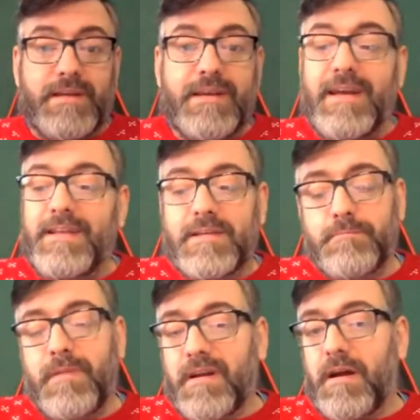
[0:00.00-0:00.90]
It doesn't
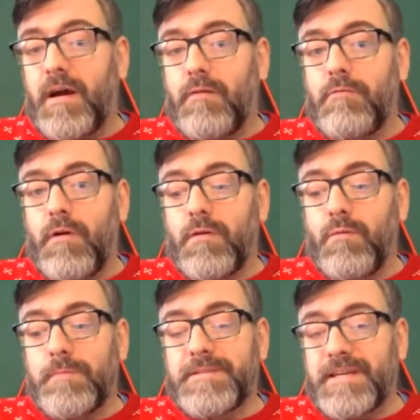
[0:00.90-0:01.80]
matter how long the
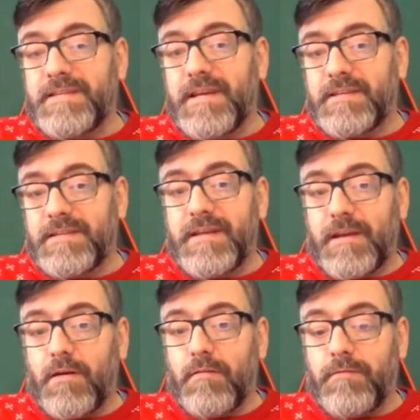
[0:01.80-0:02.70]
website takes to take
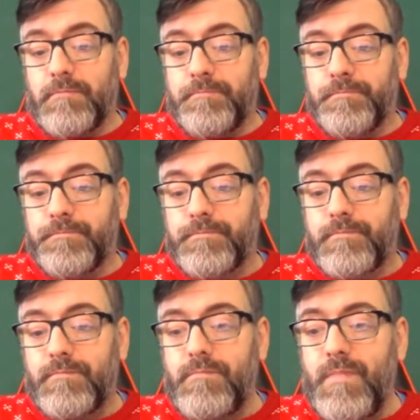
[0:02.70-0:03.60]
off.
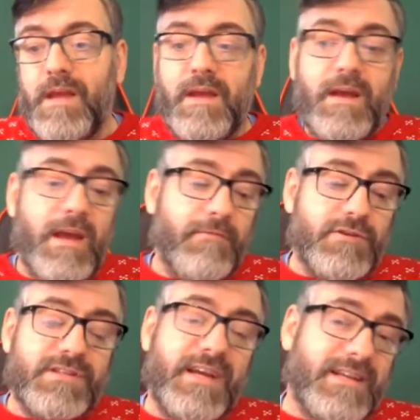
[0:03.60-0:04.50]
If you
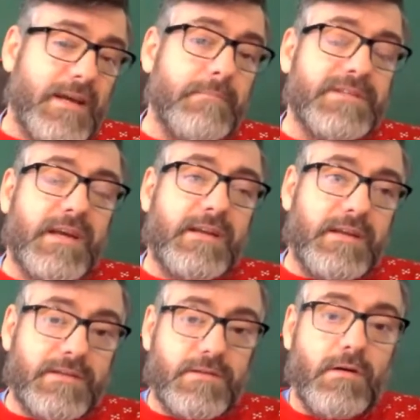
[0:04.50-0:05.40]
just take 10% of your
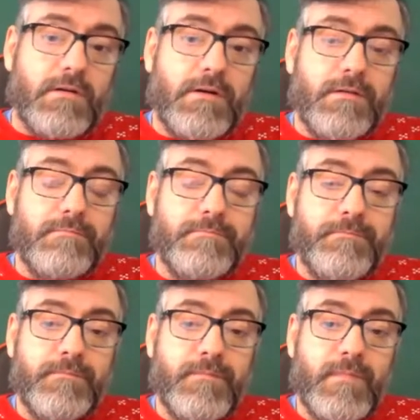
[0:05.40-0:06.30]
stock,
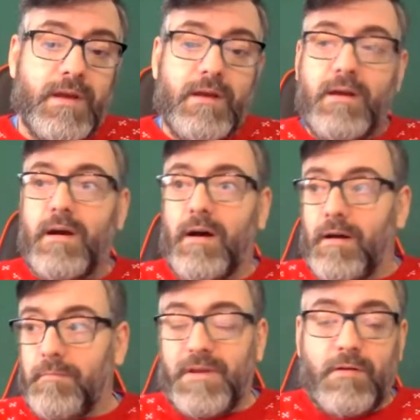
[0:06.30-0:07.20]

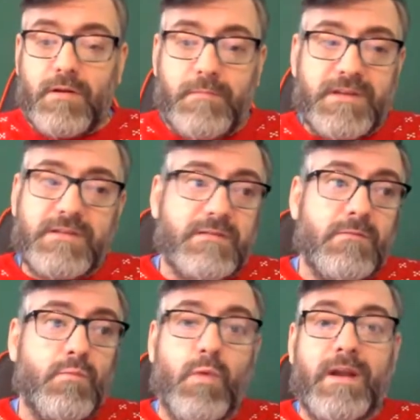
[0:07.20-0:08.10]
you're not going to miss
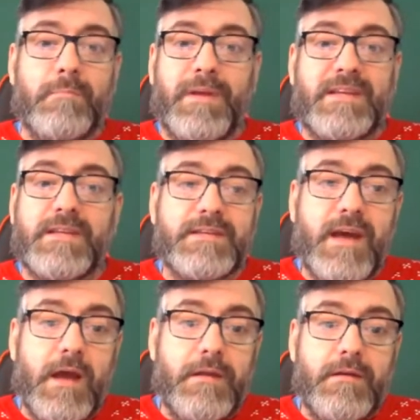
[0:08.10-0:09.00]
one piece in
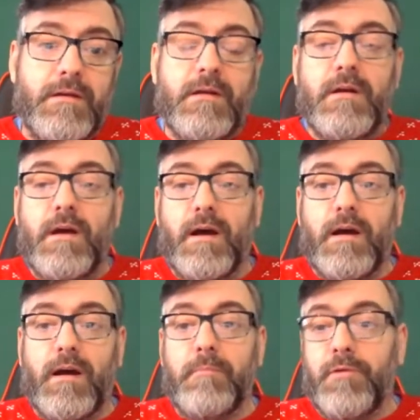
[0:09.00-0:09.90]
10
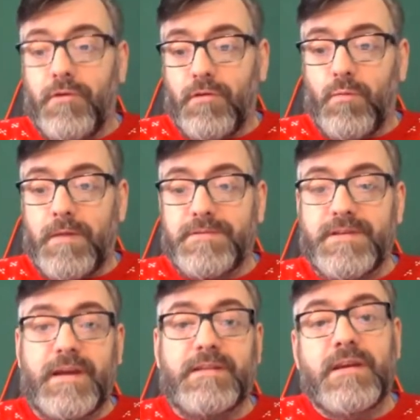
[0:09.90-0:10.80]
and put it on the
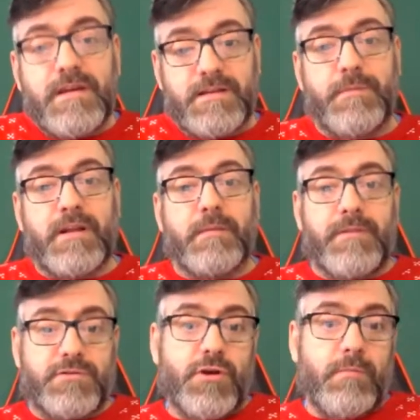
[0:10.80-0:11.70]
website to build up your
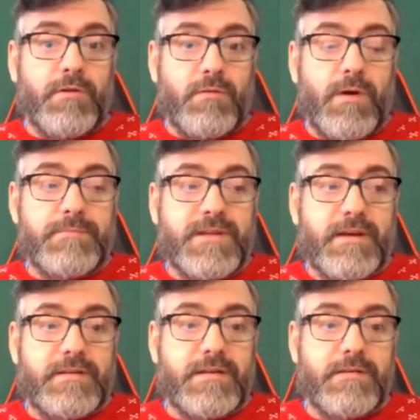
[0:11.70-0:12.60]
shop on the website.